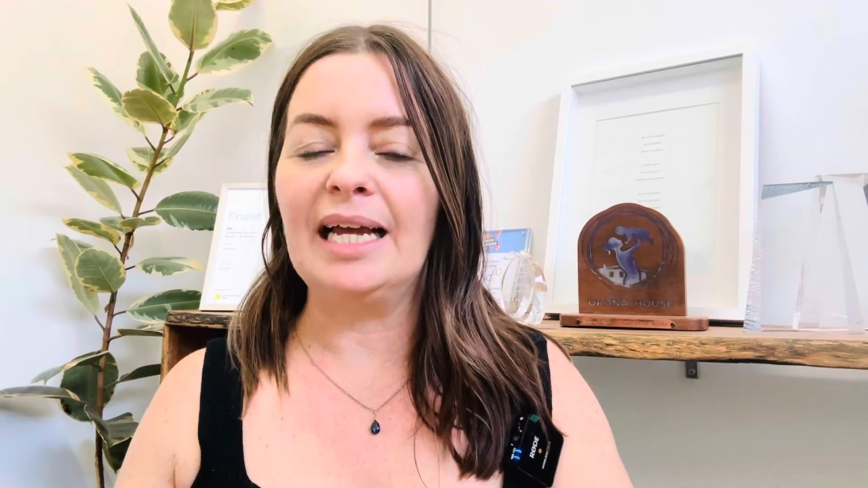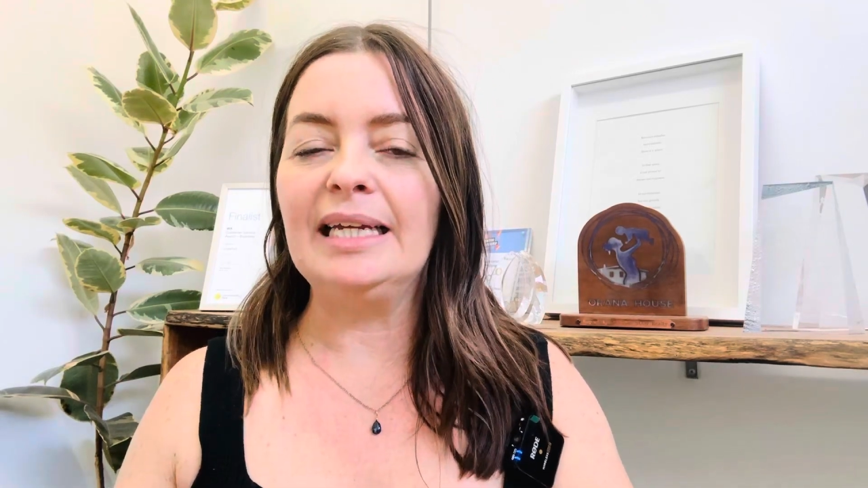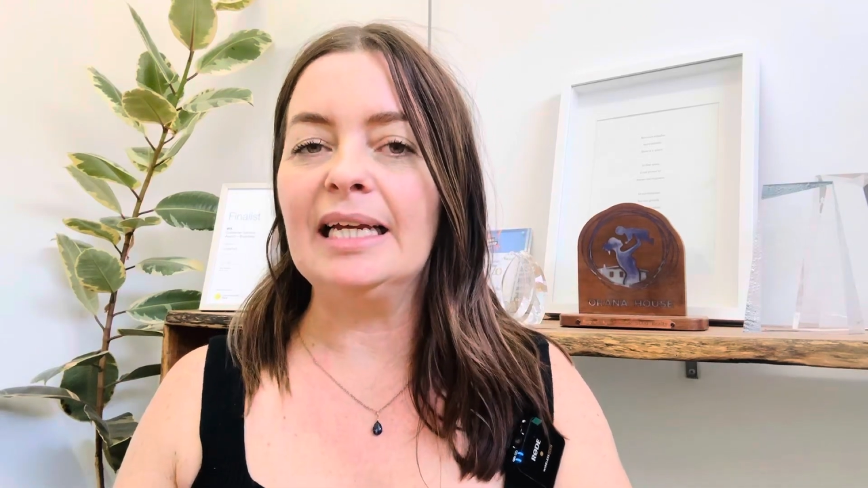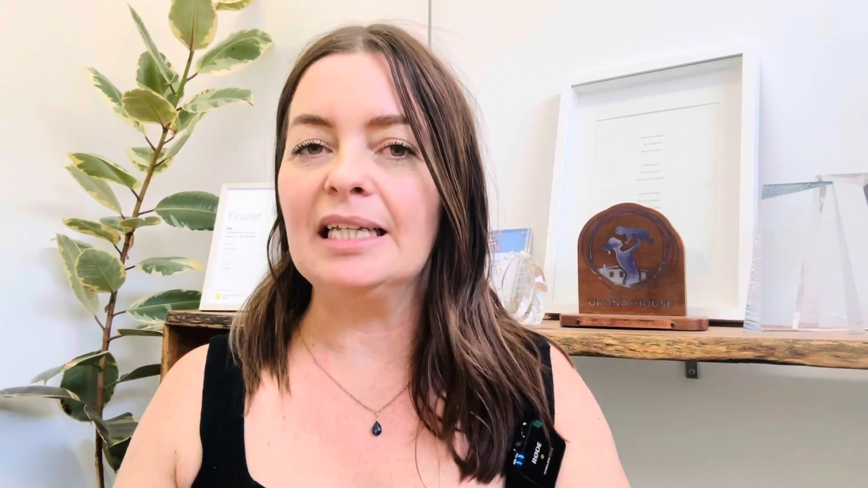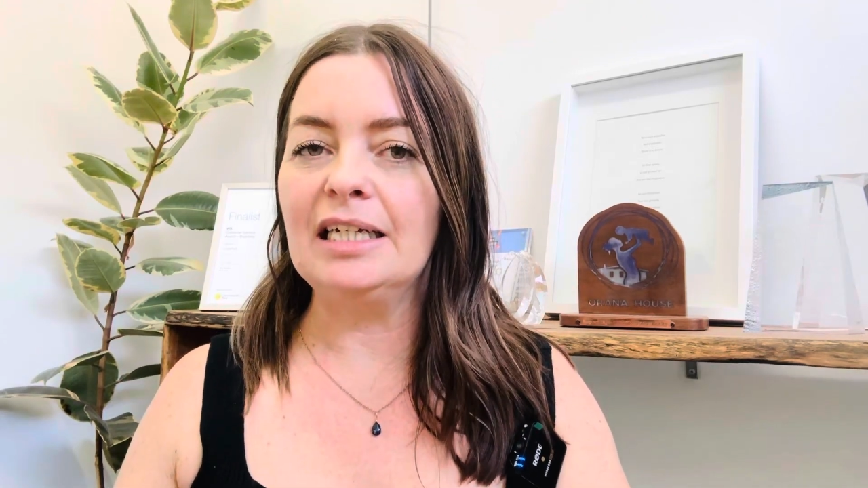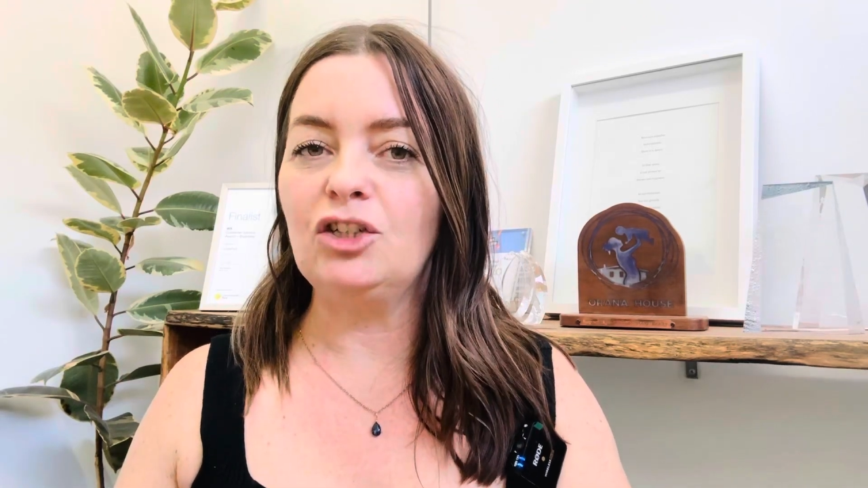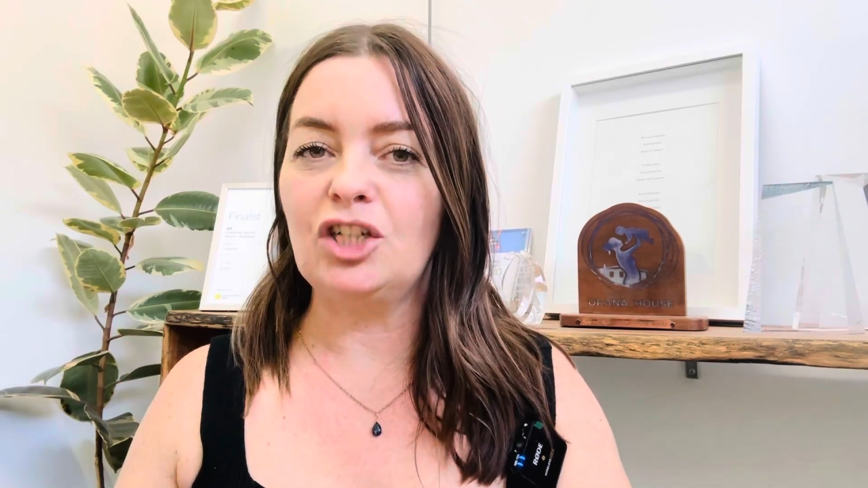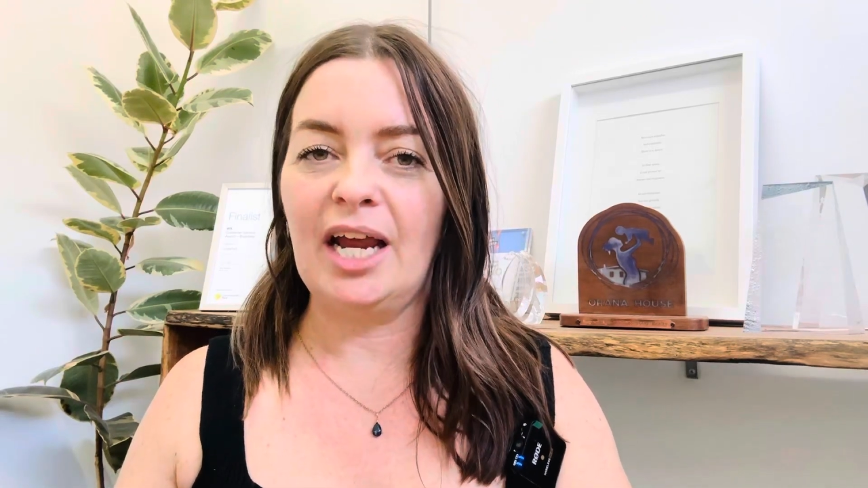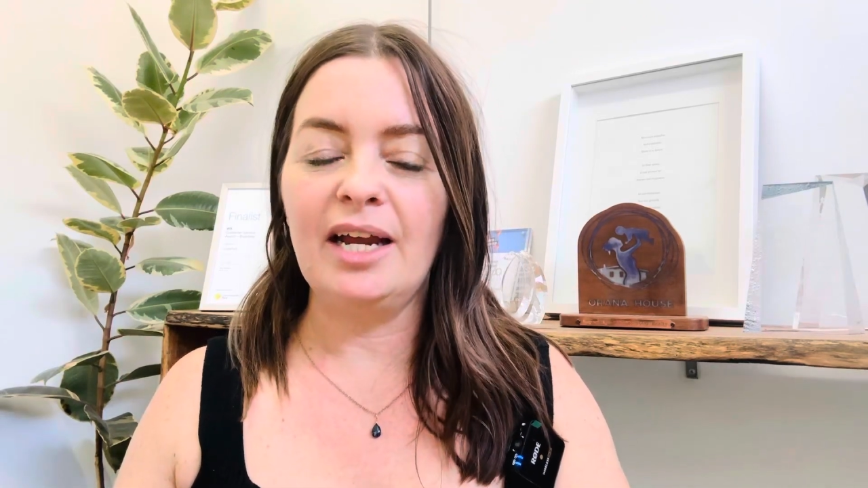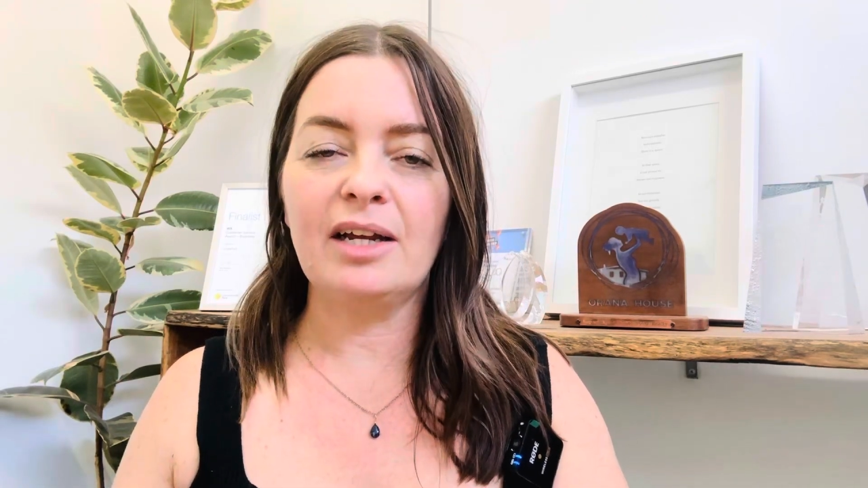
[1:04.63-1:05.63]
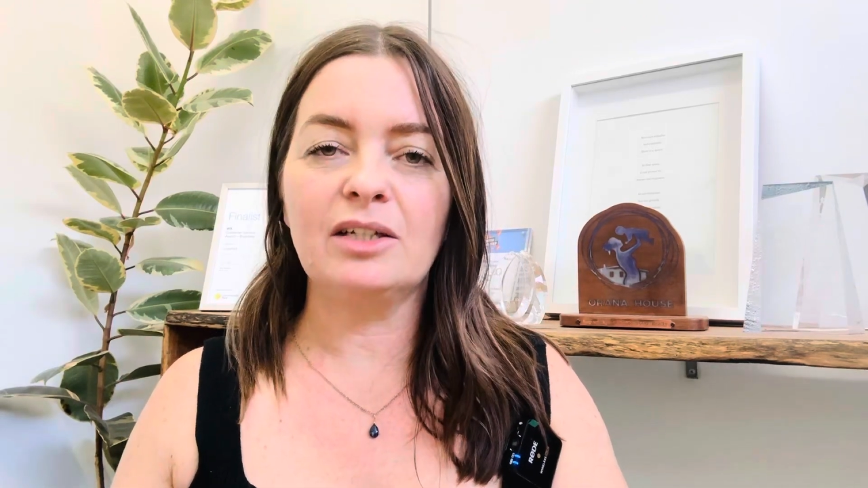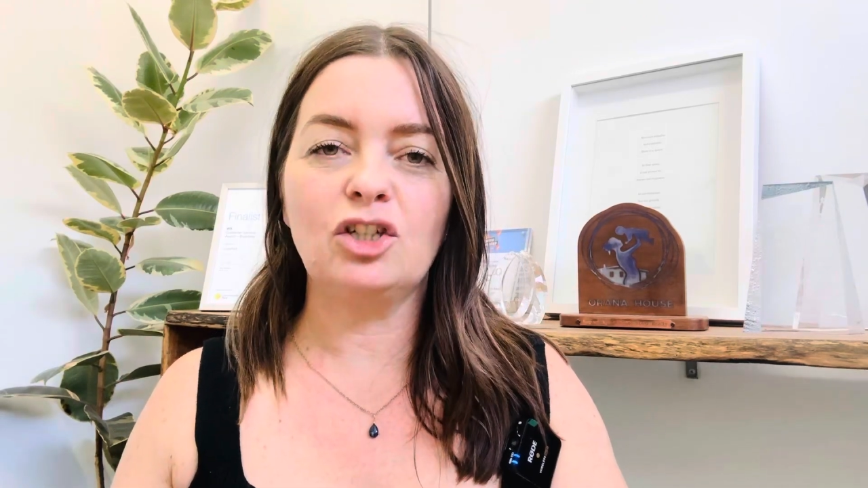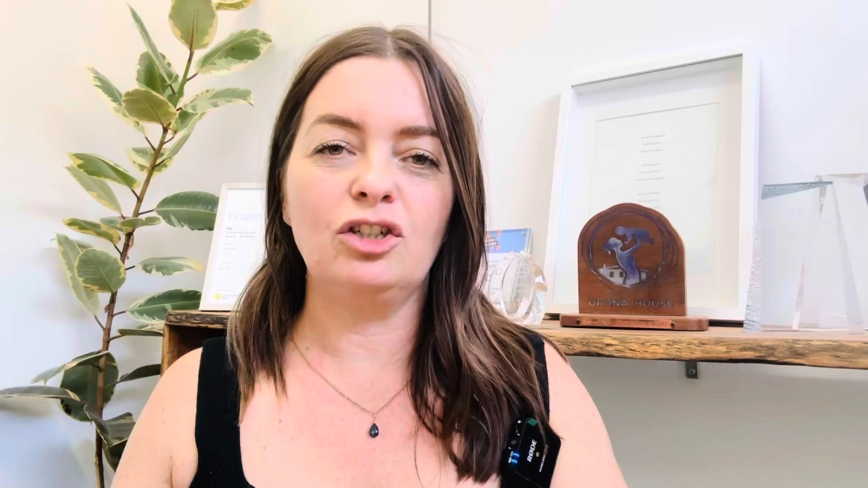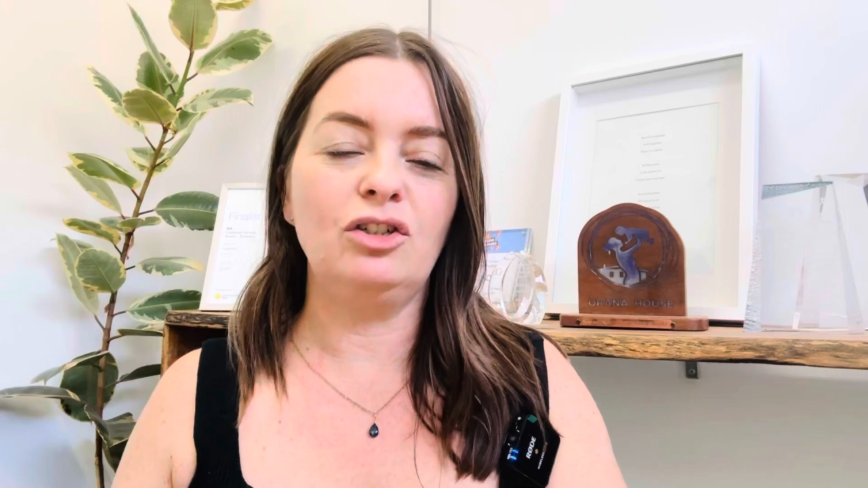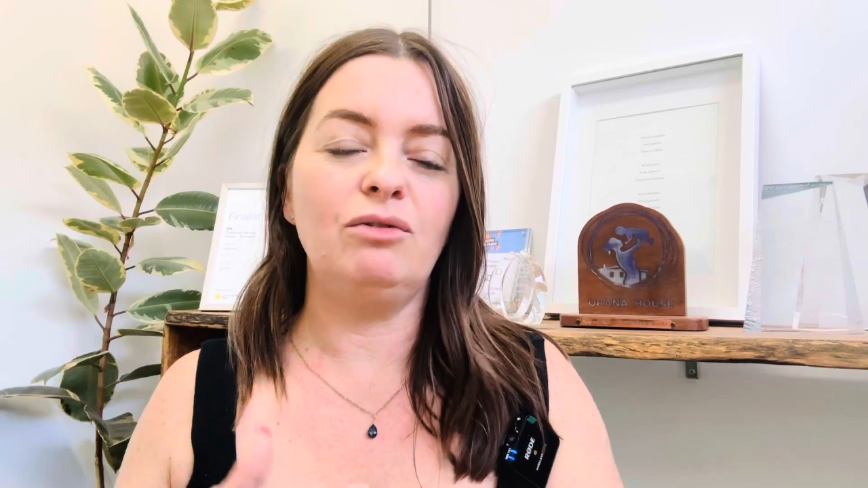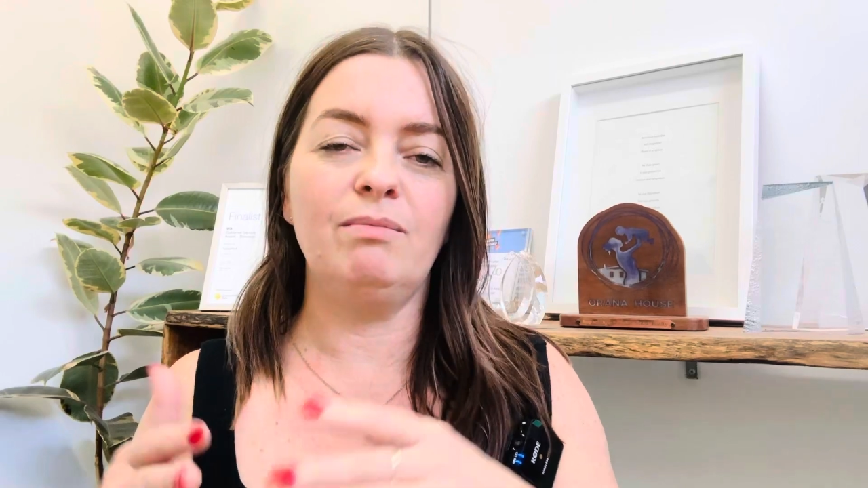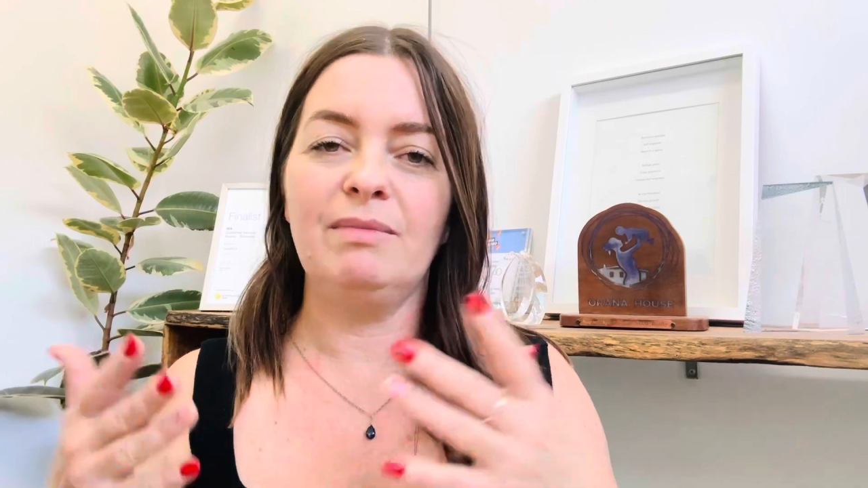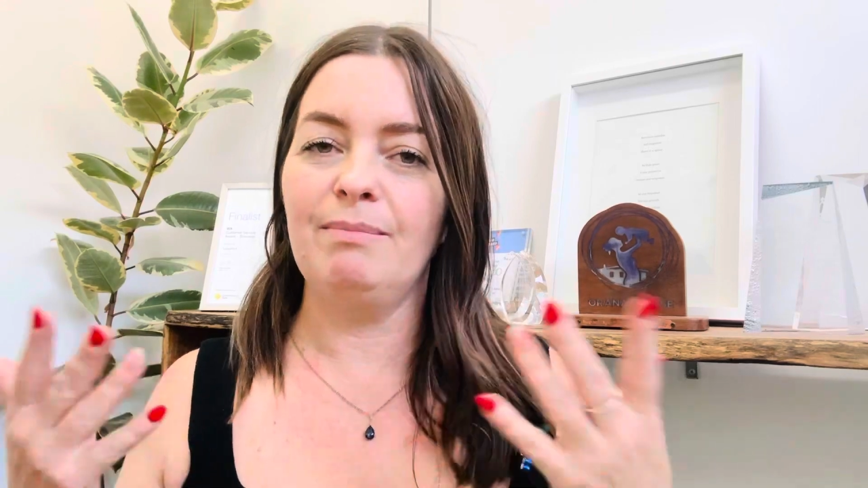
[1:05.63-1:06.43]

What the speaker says: a yearly check to